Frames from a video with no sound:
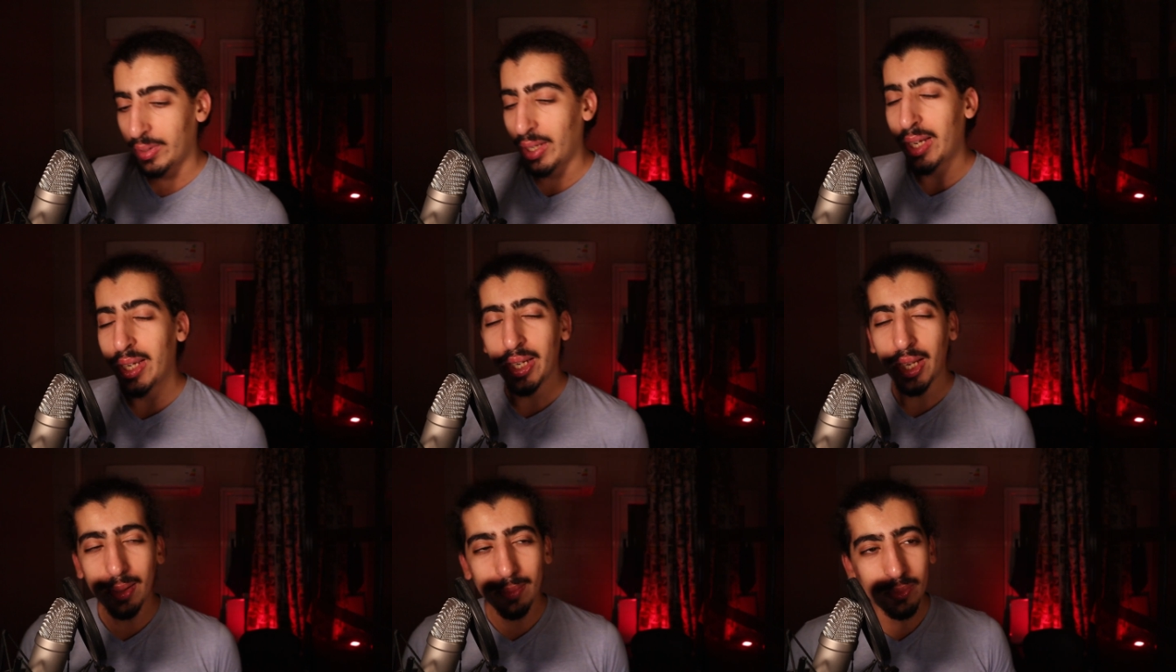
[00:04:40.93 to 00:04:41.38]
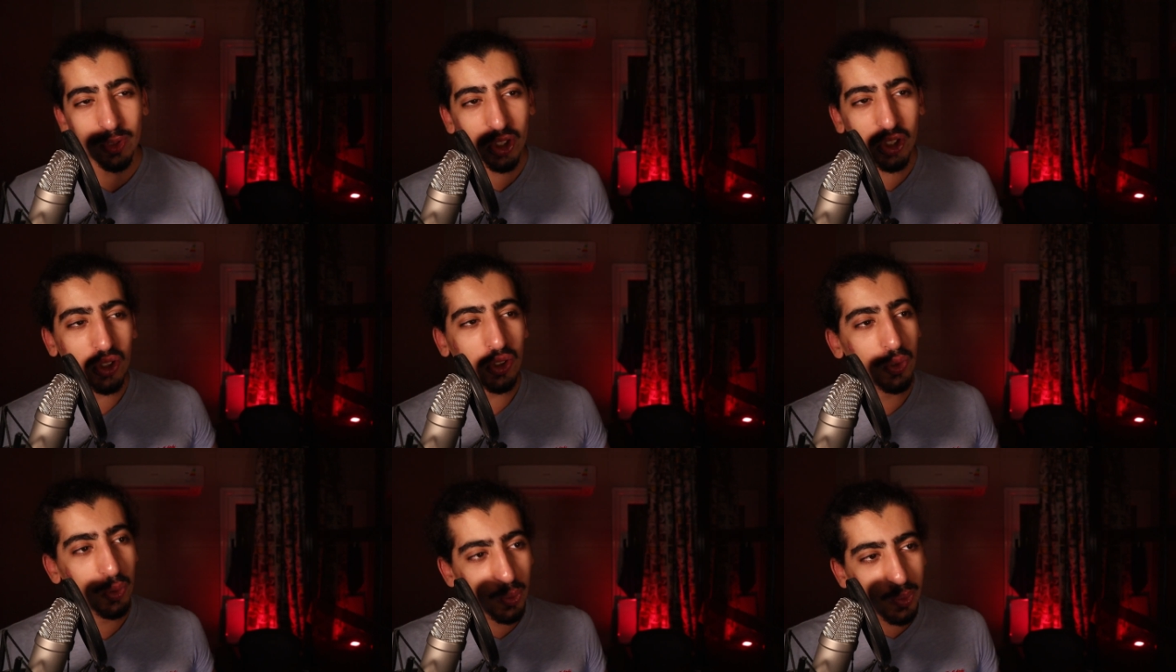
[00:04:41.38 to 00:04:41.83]
And I'm
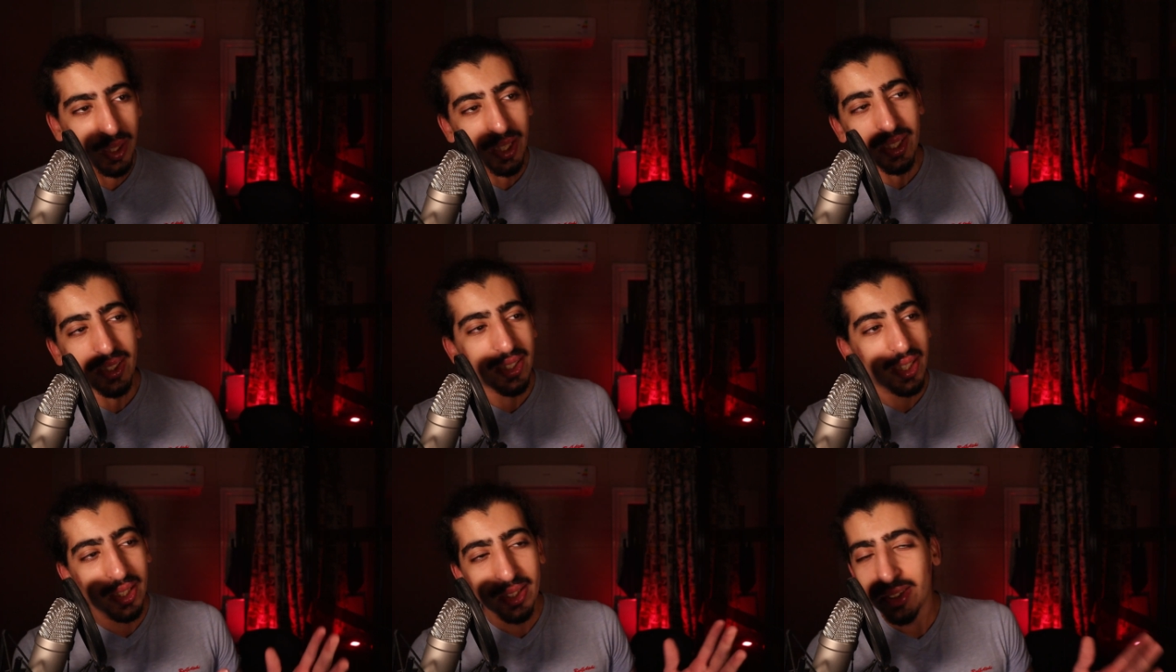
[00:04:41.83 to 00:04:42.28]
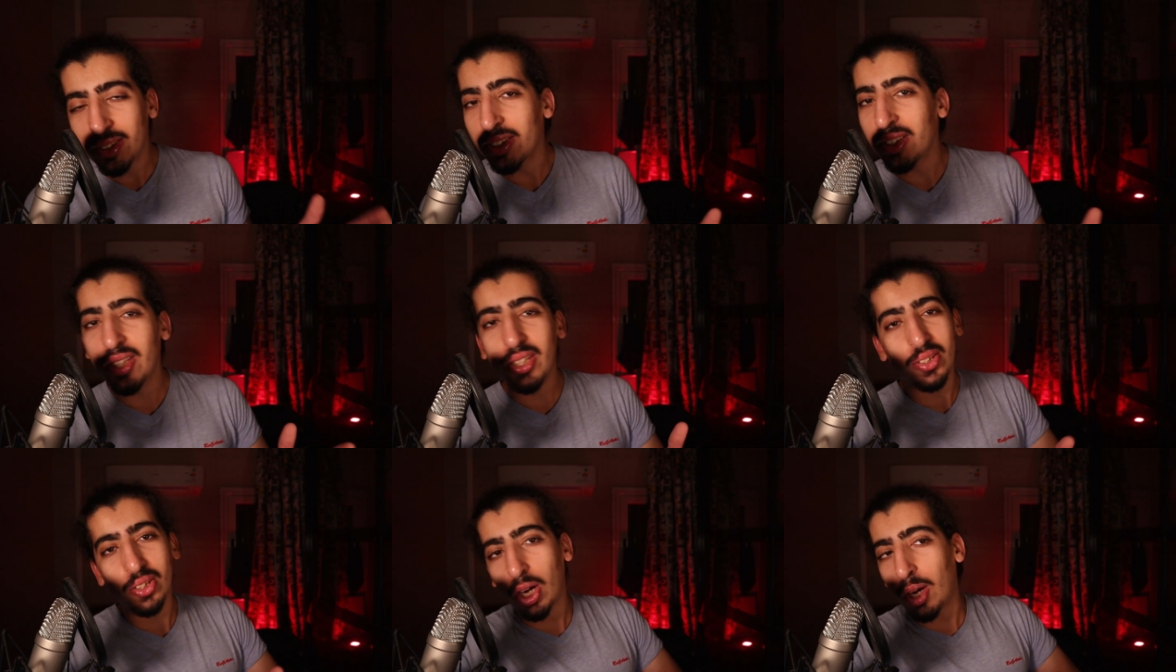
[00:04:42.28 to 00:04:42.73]
just
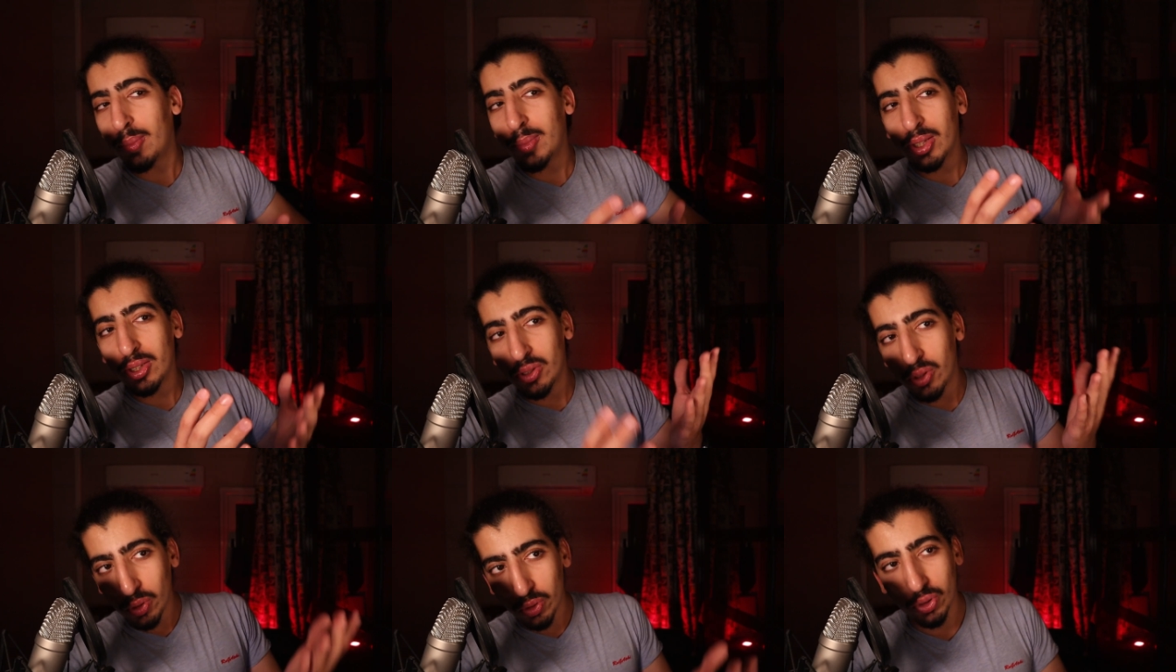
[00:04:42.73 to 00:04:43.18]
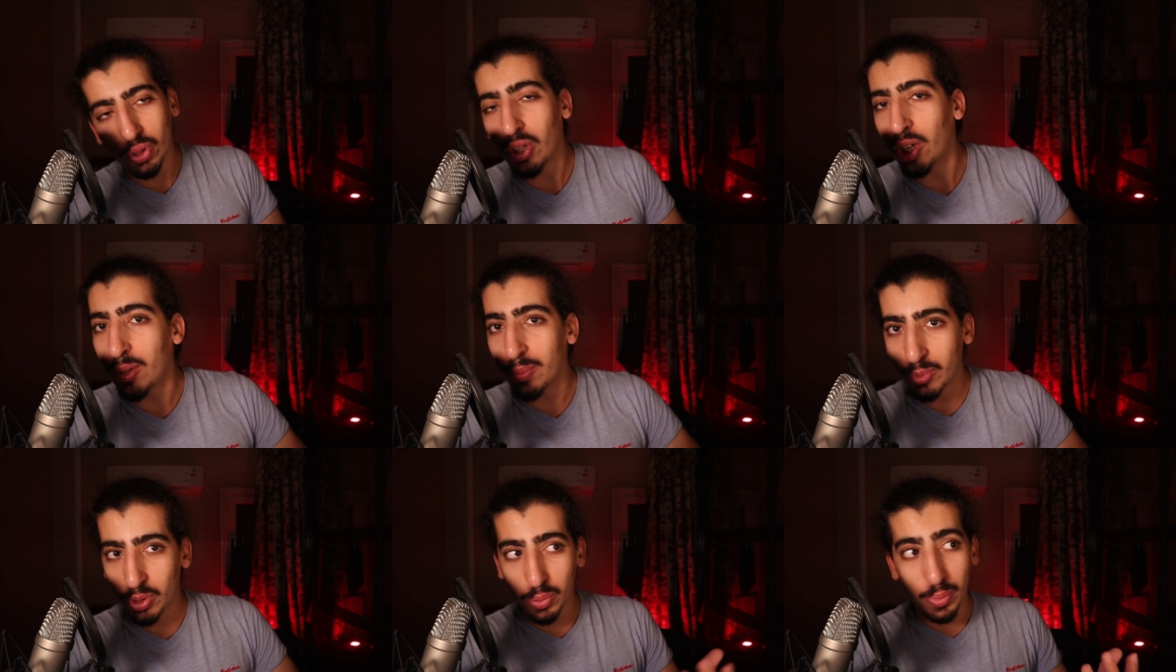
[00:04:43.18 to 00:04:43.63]
recently coming to
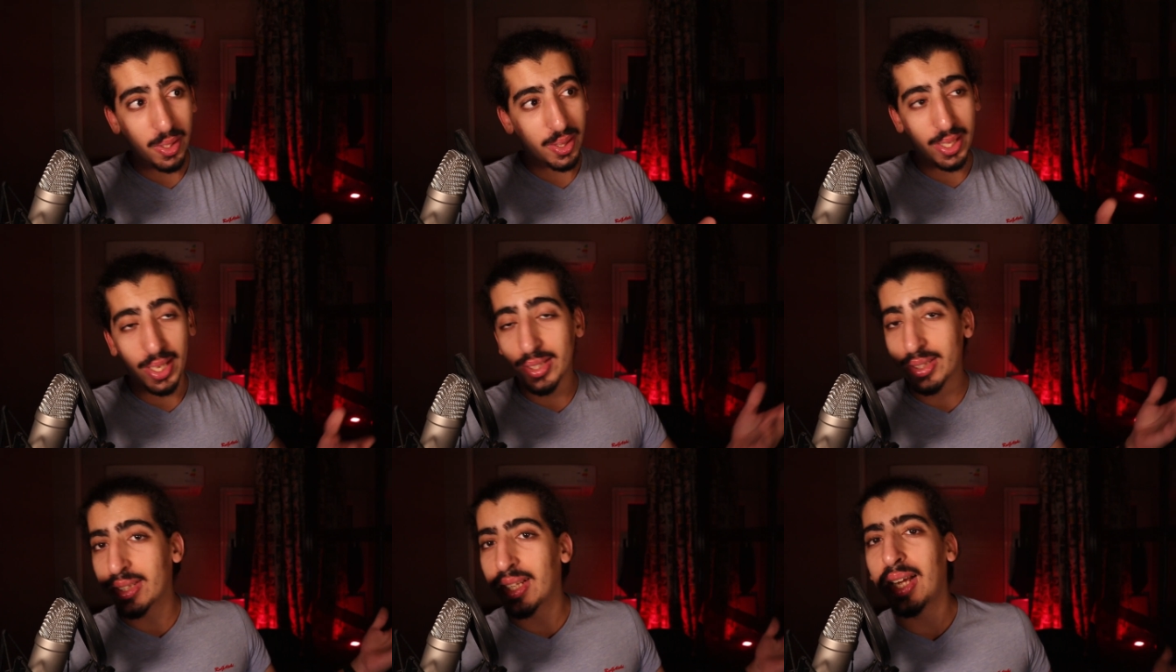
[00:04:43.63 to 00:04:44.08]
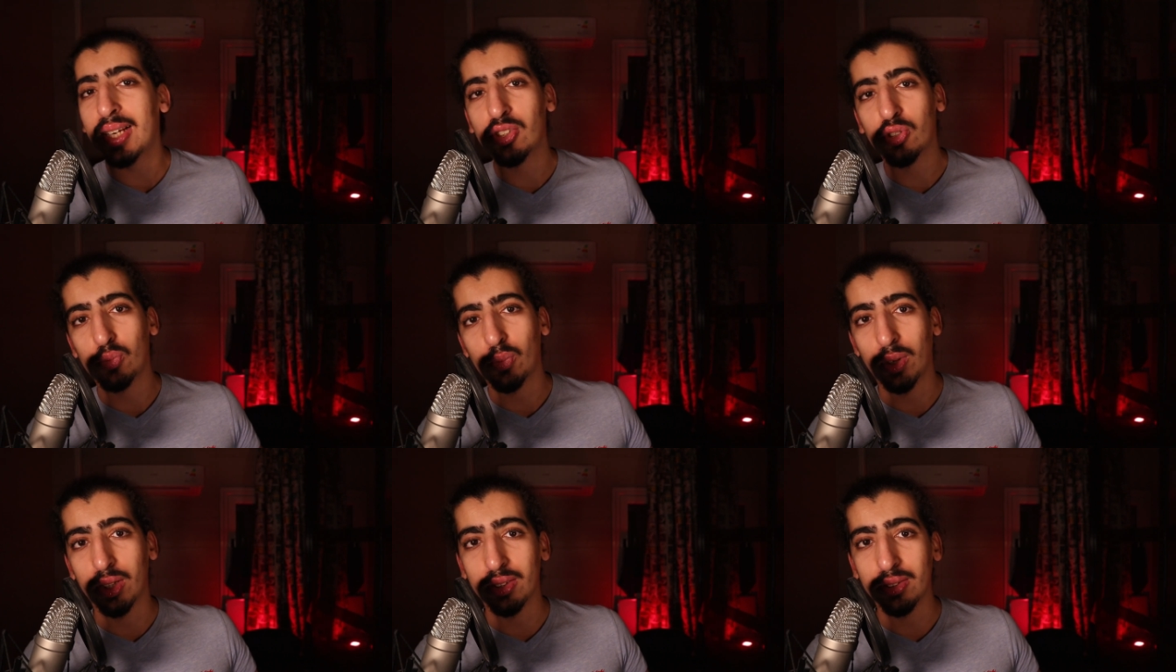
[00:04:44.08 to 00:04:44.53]
terms with that
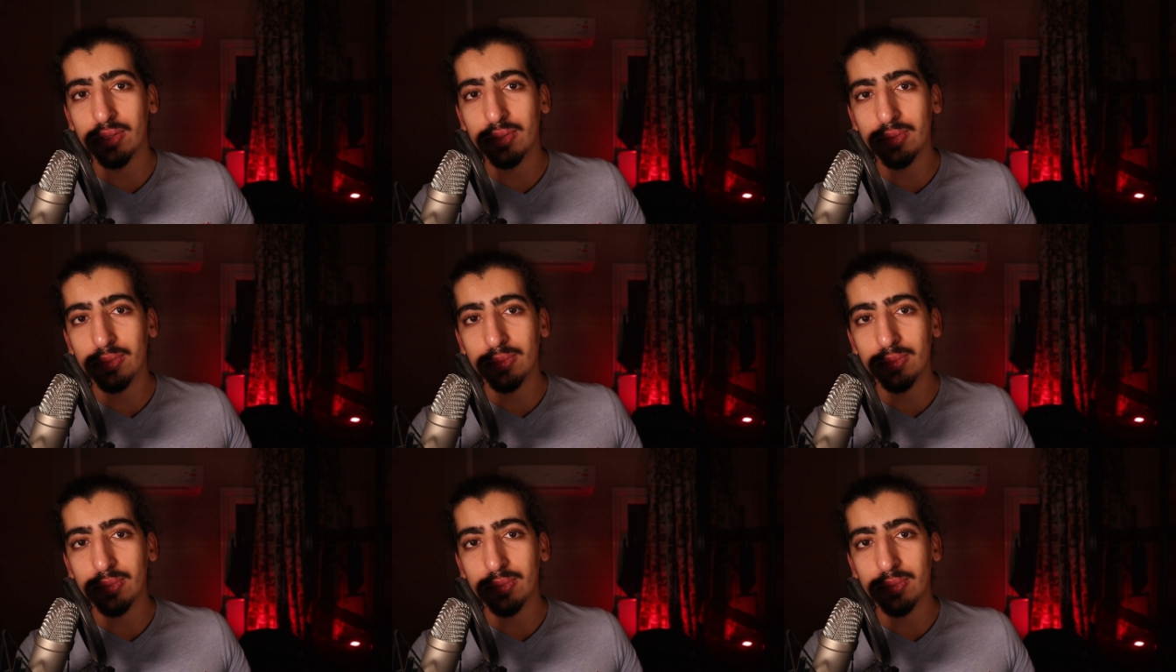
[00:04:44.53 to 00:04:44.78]
last one.